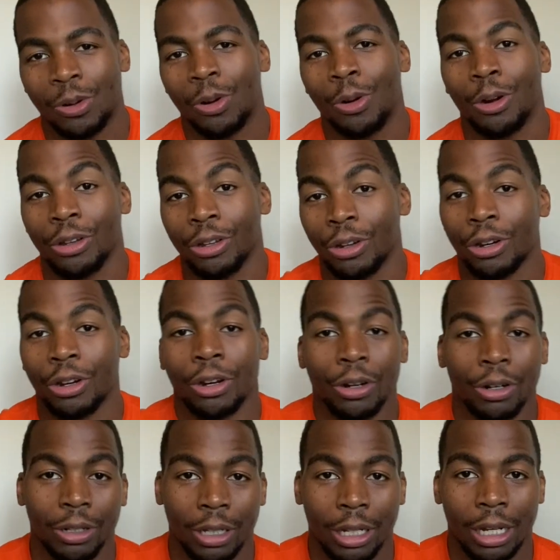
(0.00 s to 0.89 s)
or you're
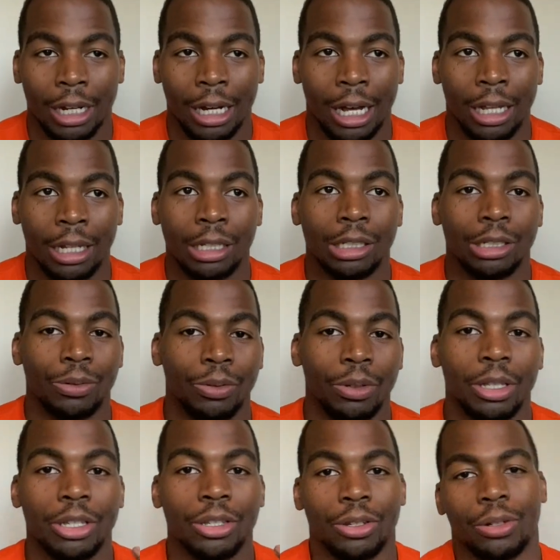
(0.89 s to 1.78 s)
currently in college and
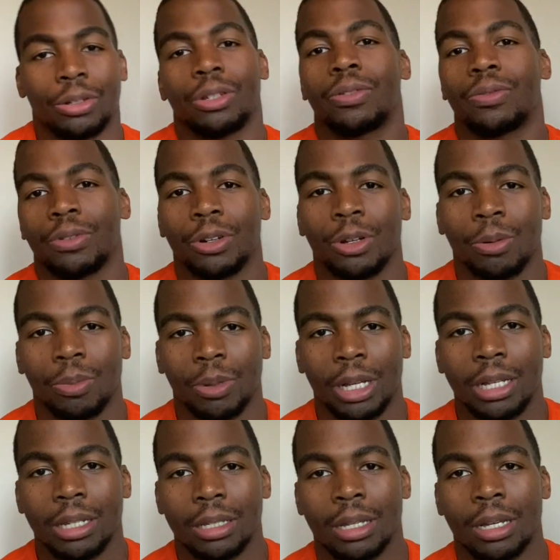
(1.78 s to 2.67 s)
really searching for your
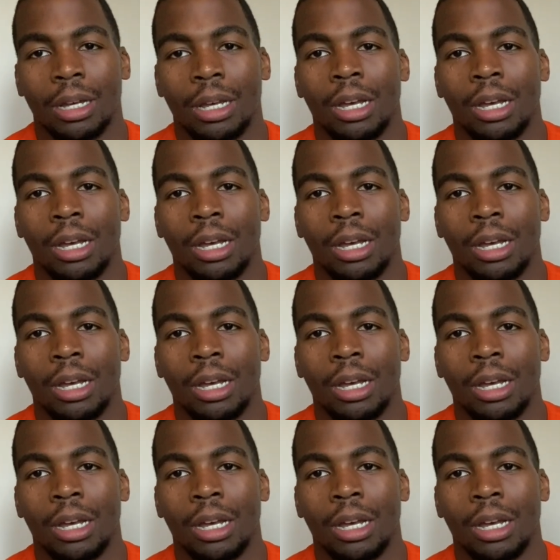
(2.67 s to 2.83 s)
place.